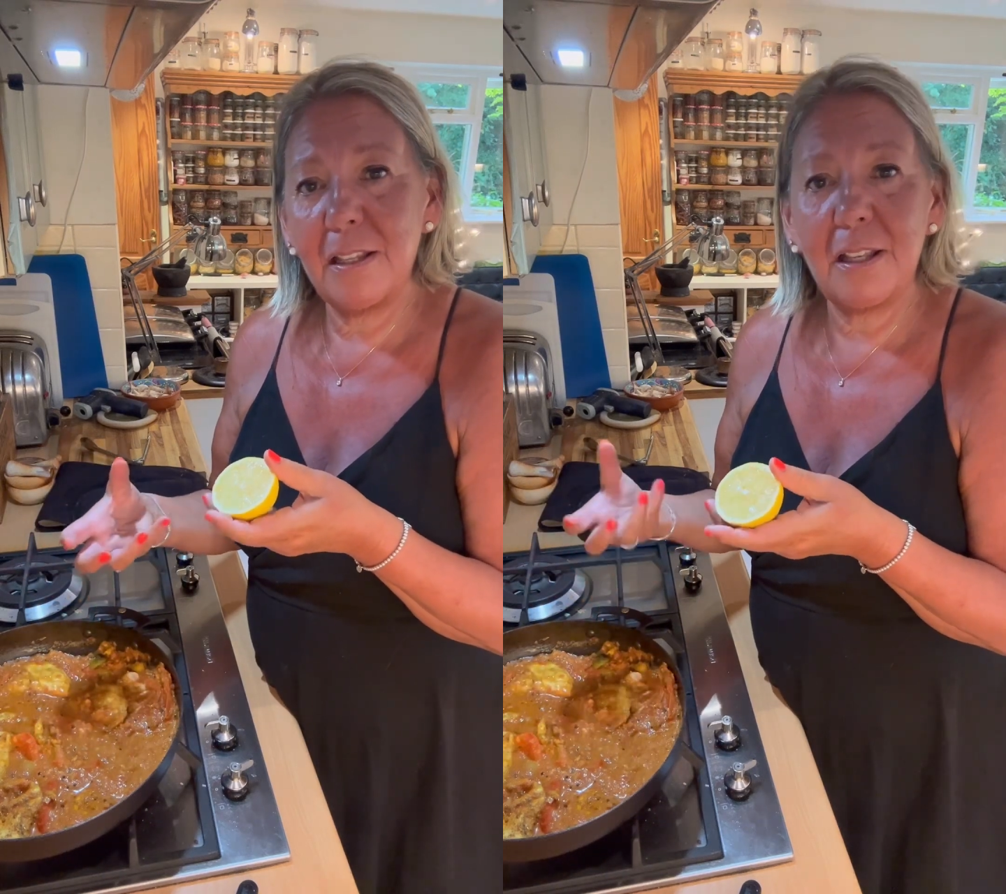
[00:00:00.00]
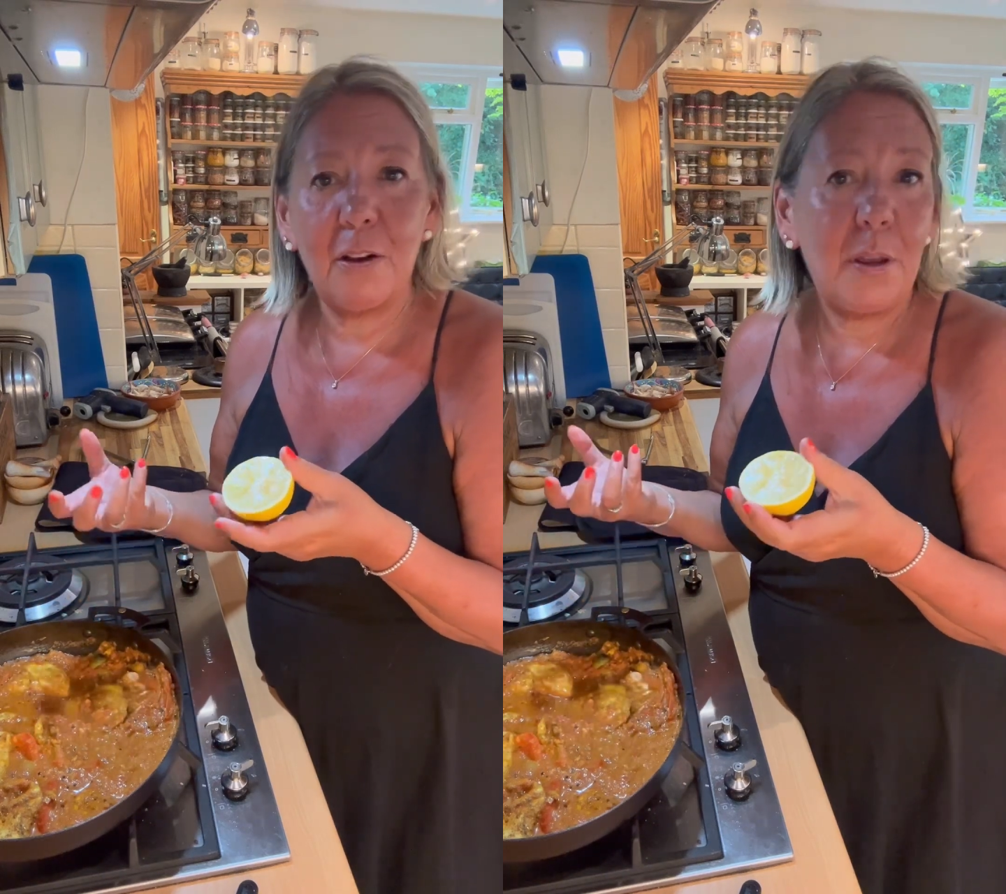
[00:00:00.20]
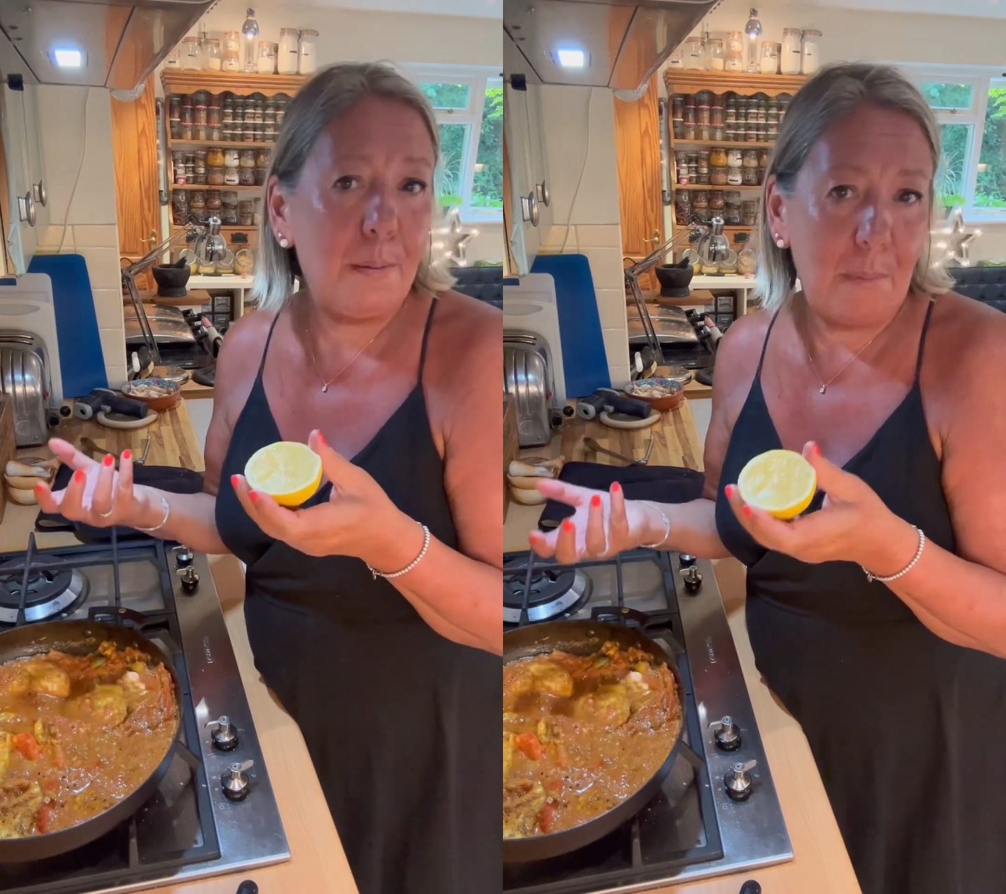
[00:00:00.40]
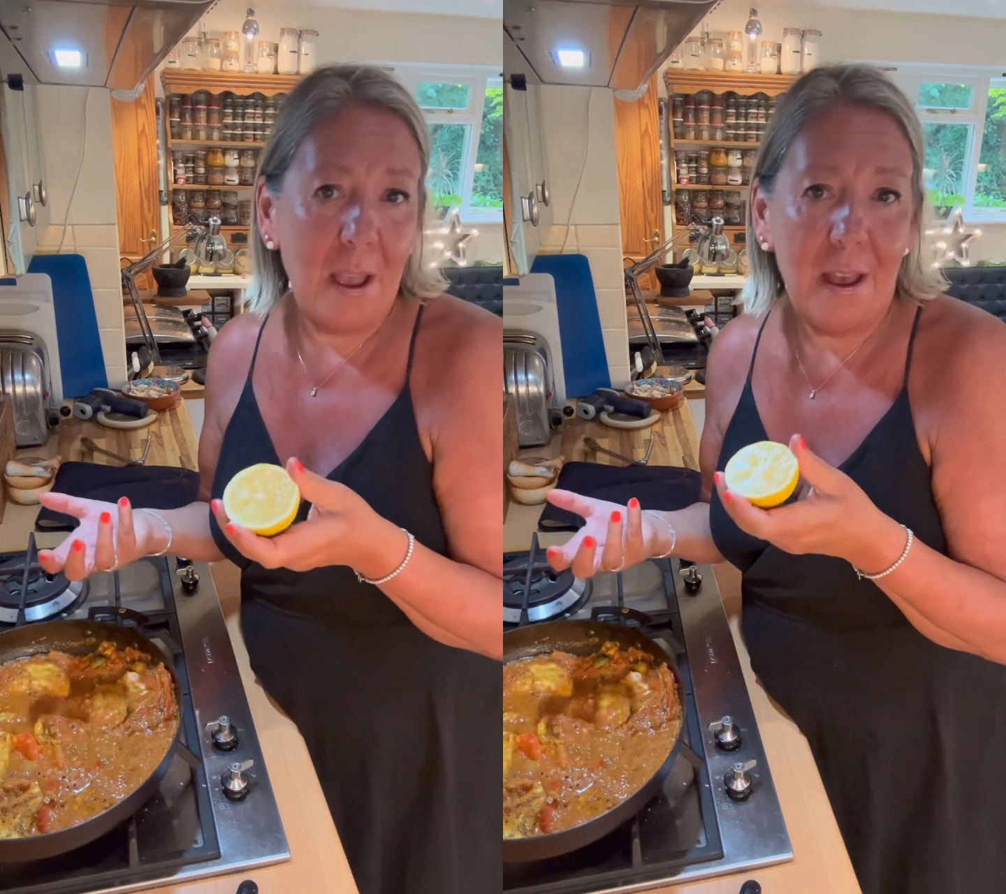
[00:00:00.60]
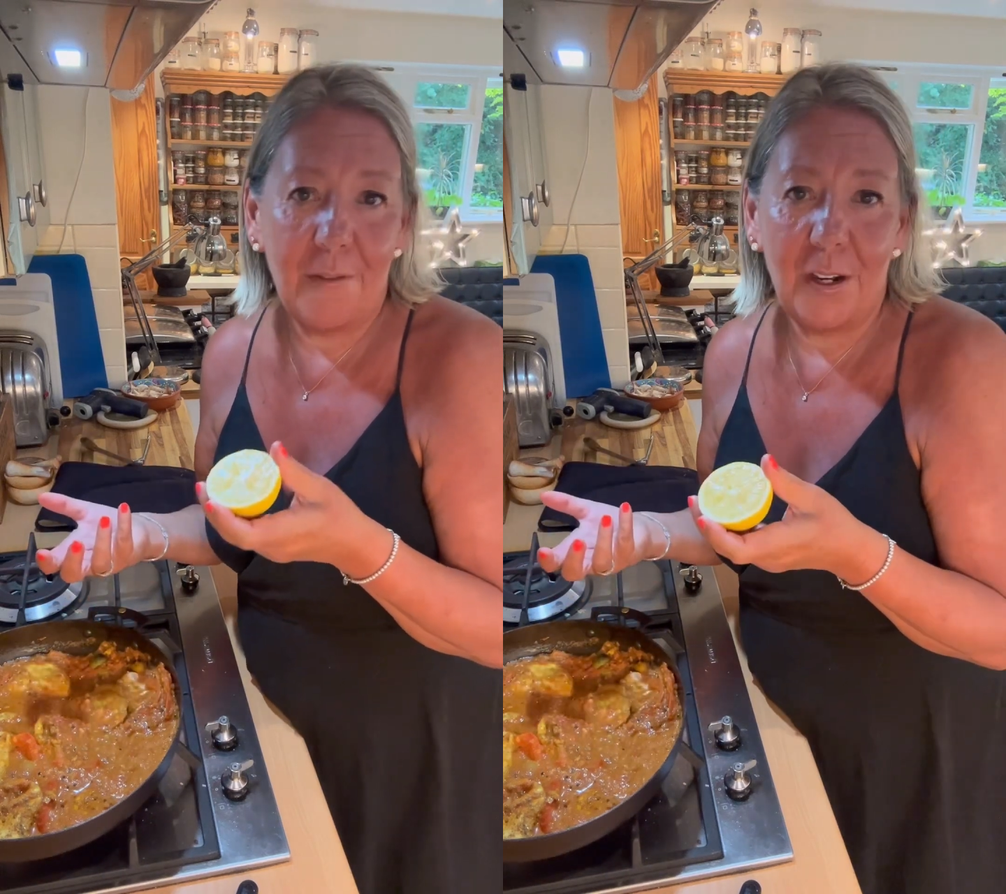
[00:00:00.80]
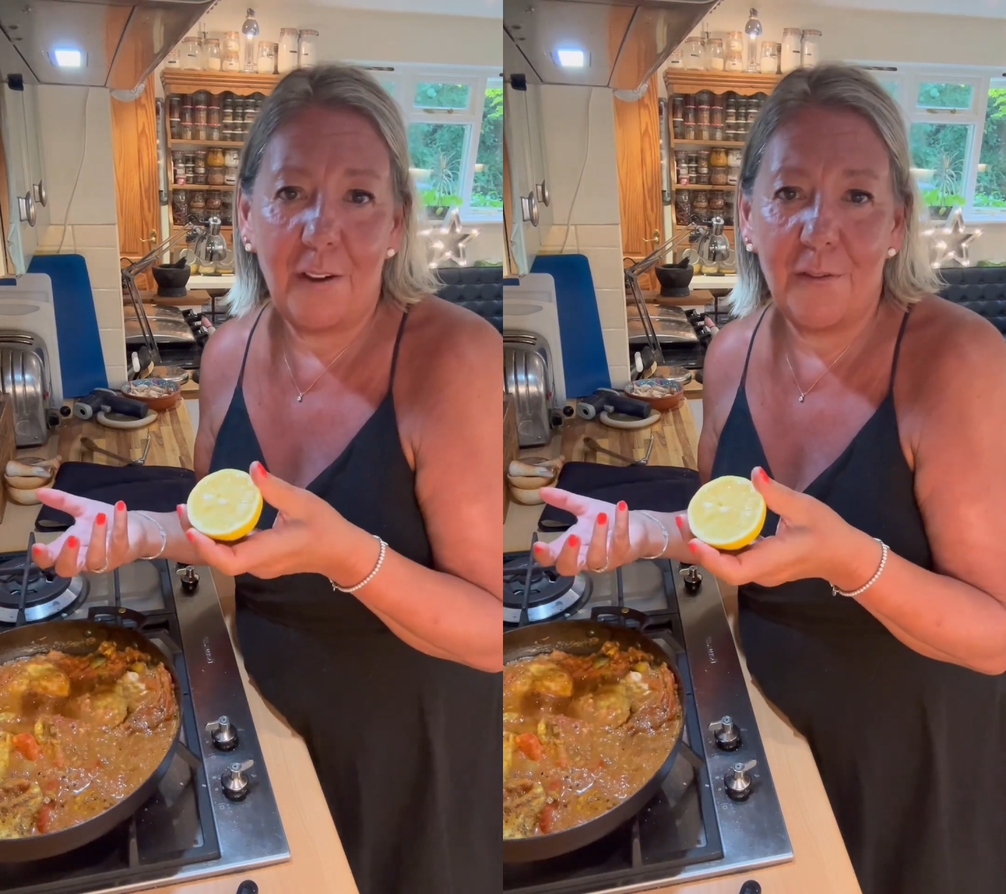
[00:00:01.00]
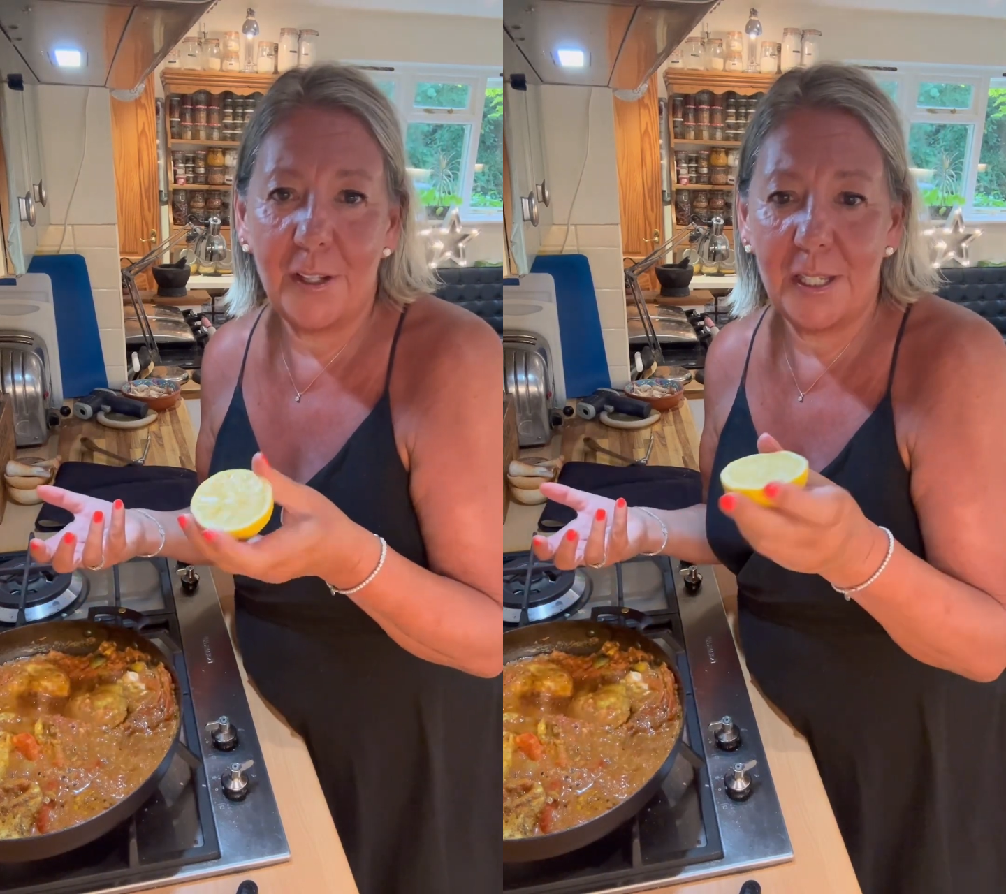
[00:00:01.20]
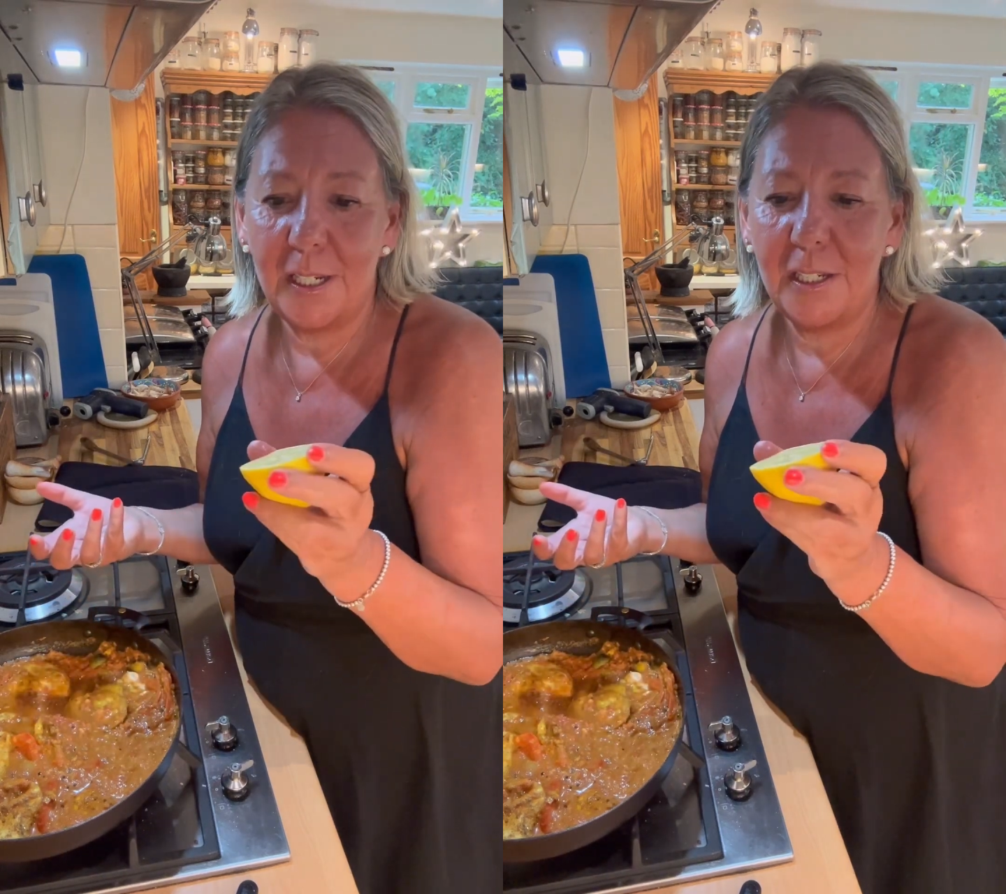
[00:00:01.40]
so it might have enough
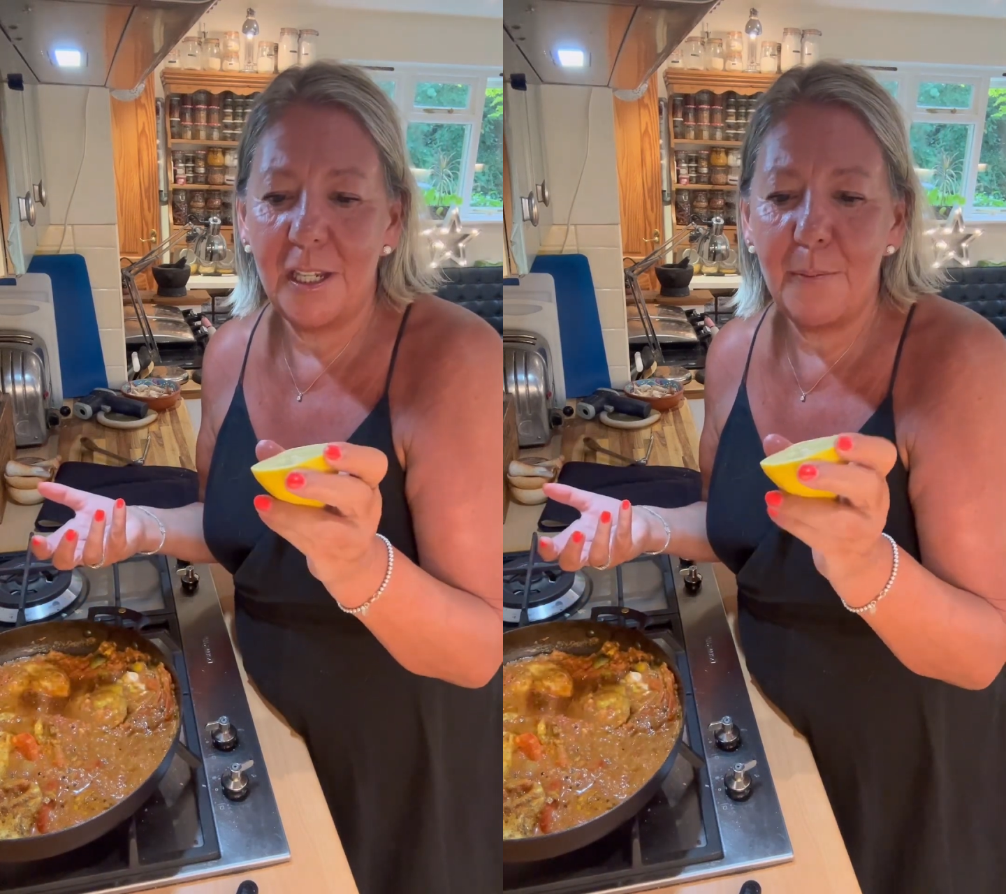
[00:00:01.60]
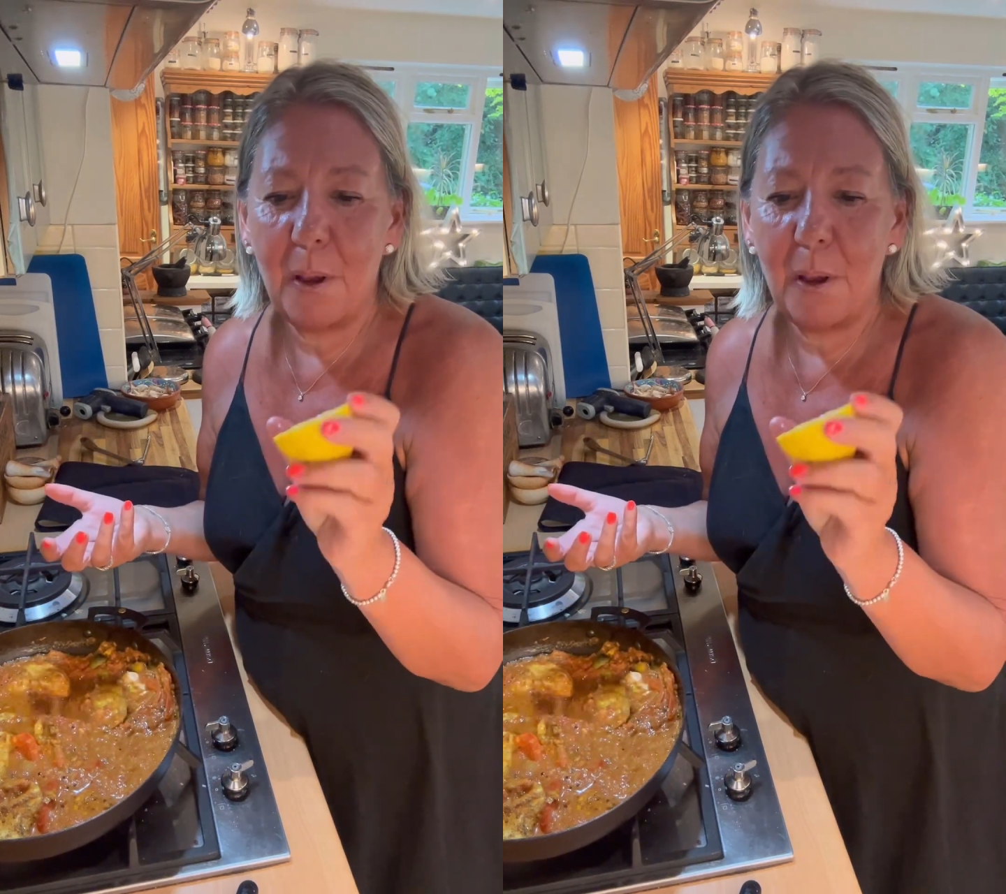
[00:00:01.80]
acidity,